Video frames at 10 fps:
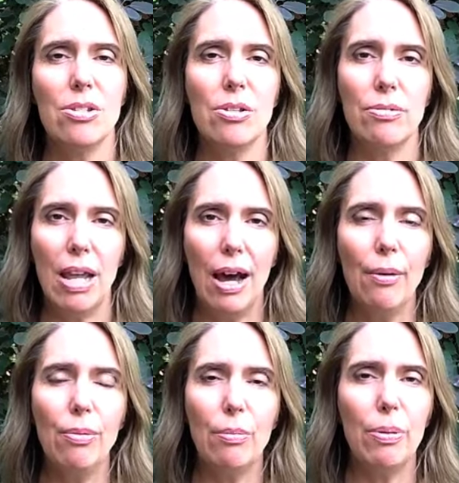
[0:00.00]
So
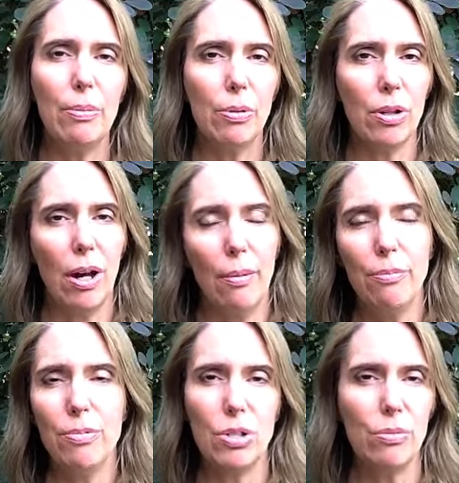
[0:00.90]
now when people
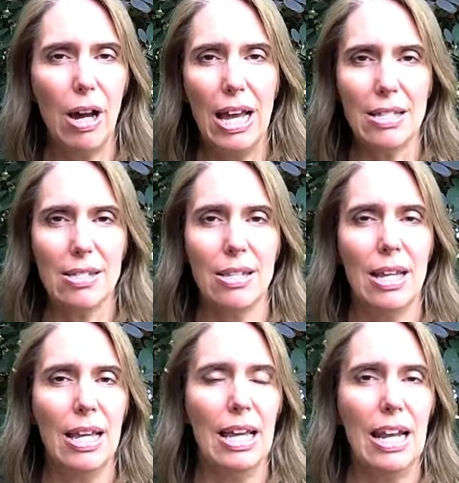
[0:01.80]
come to us
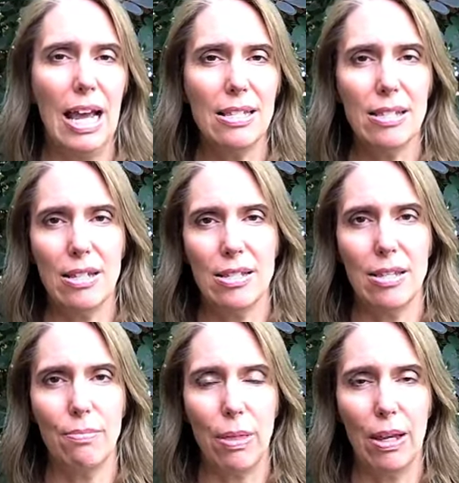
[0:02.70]
and ask us
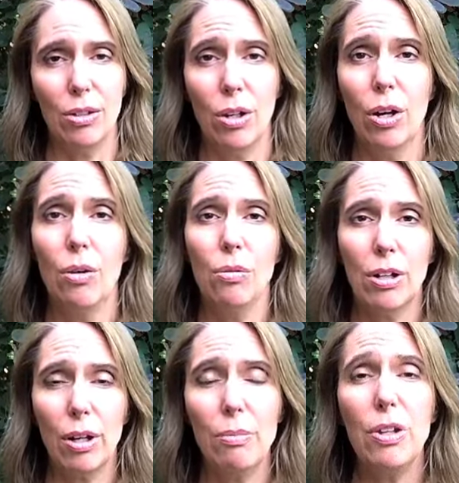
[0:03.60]
something,
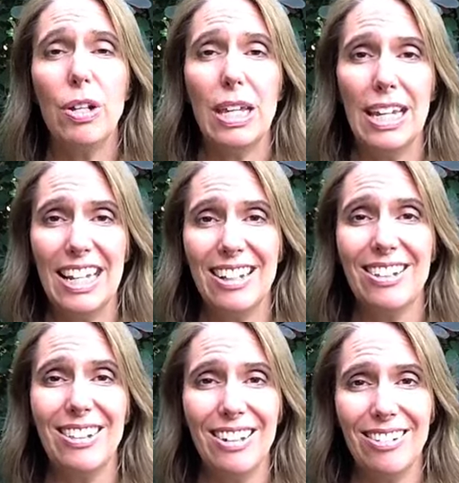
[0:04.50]
we're communicating
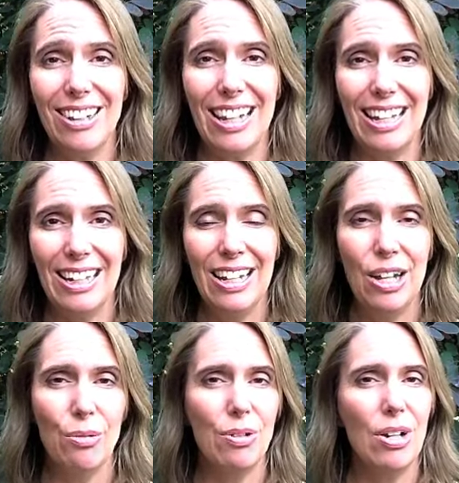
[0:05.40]
clearly
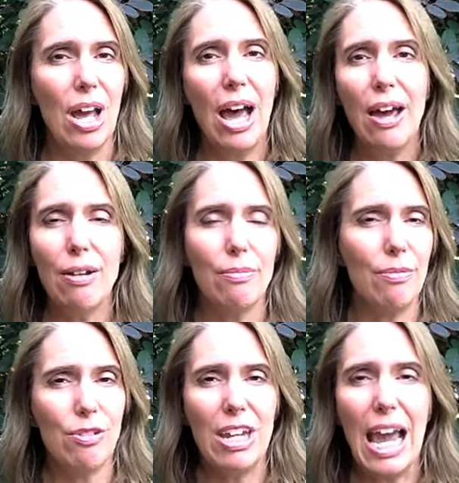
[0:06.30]
we're not
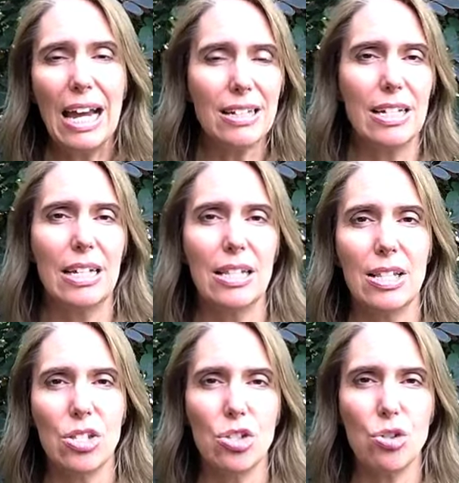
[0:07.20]
reacting
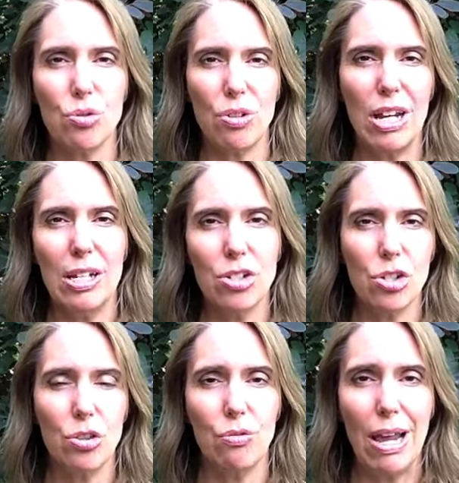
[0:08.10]
in this
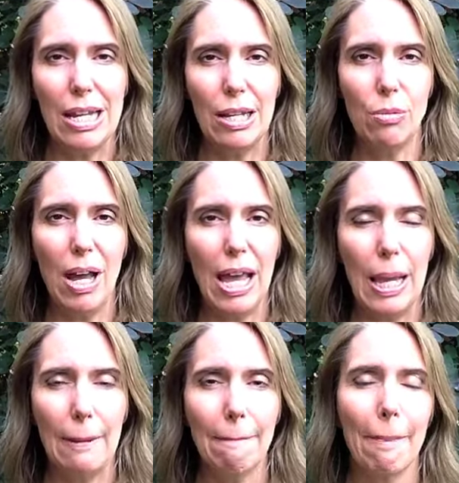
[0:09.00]
strange, threatening
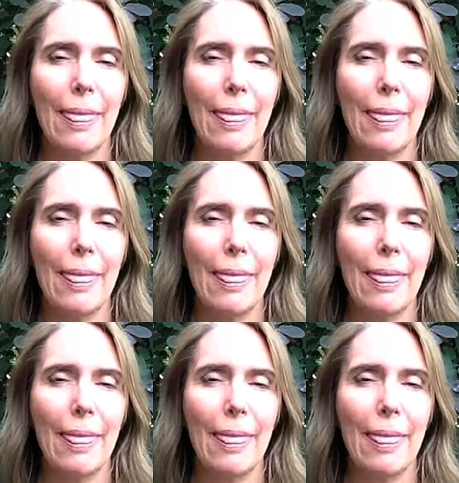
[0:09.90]
way.